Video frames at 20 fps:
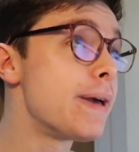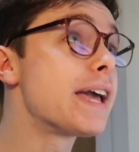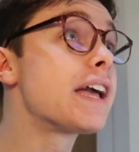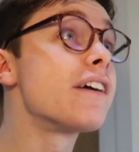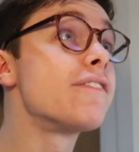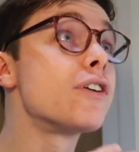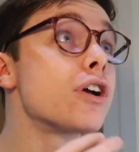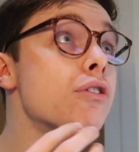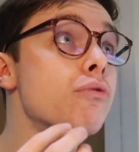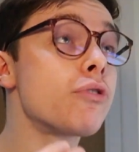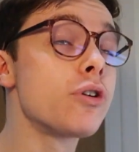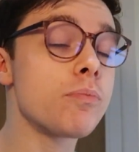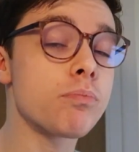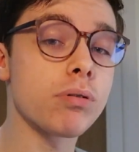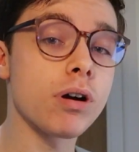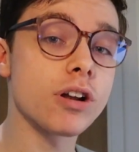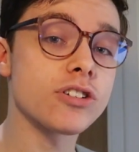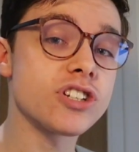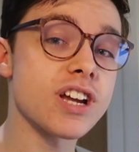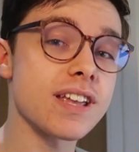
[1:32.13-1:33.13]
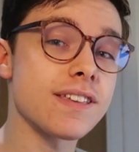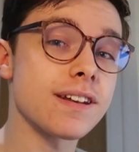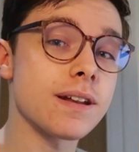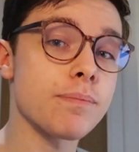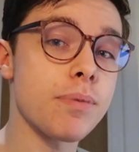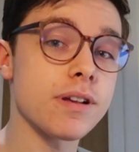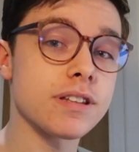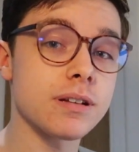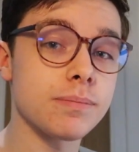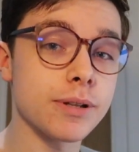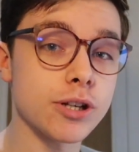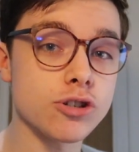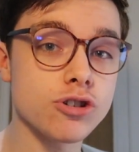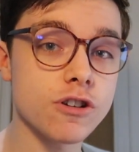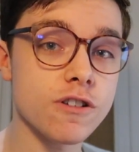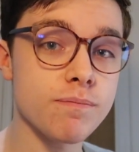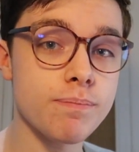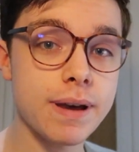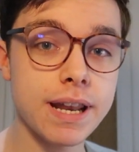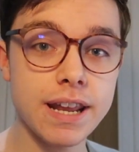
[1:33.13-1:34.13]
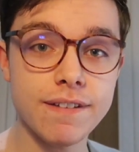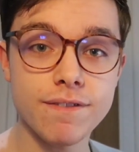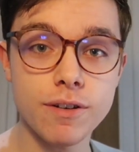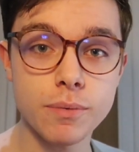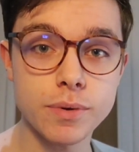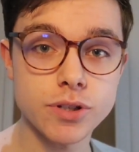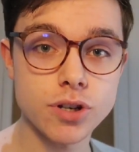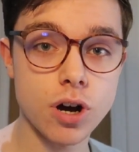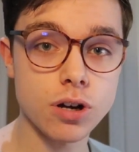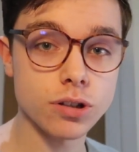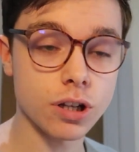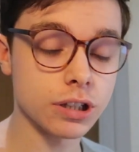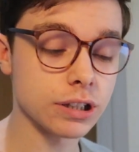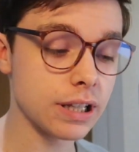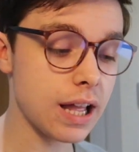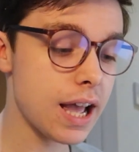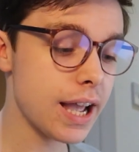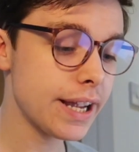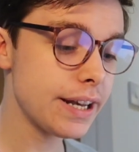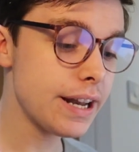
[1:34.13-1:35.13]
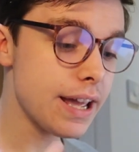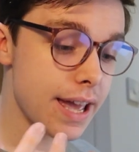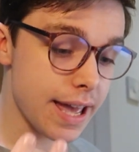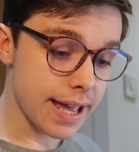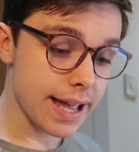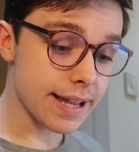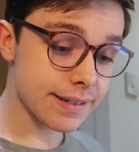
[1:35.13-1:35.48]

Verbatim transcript: big of a group project that it possibly should have been if it was all online.